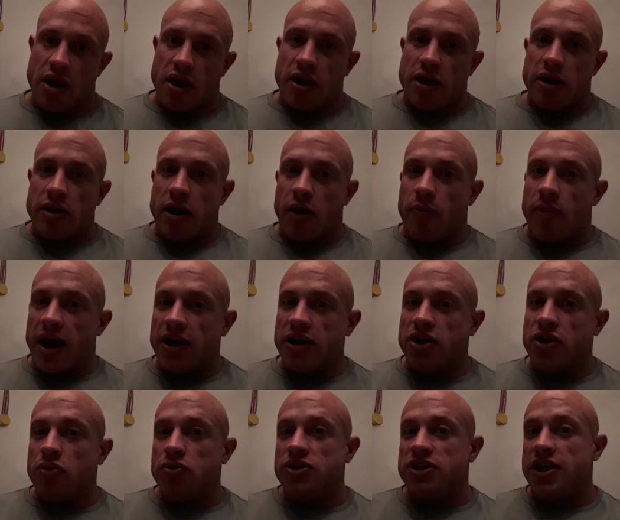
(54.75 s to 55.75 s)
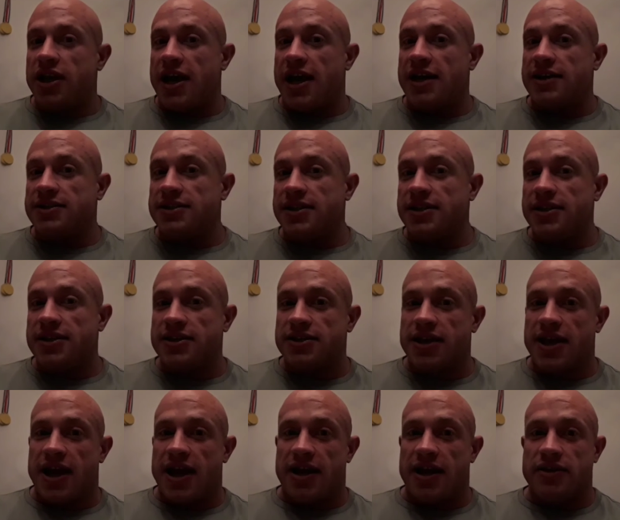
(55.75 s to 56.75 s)
Now by utilising this
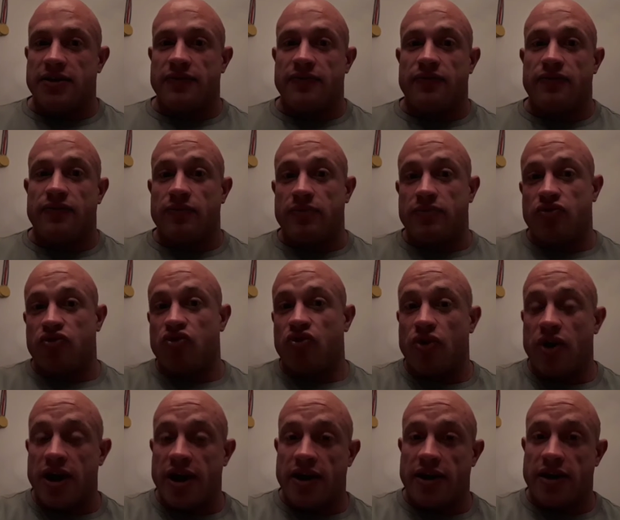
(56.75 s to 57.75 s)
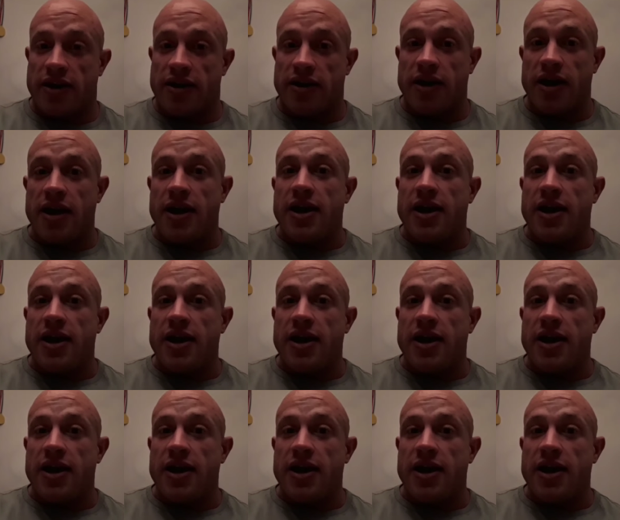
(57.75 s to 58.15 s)
kind of training,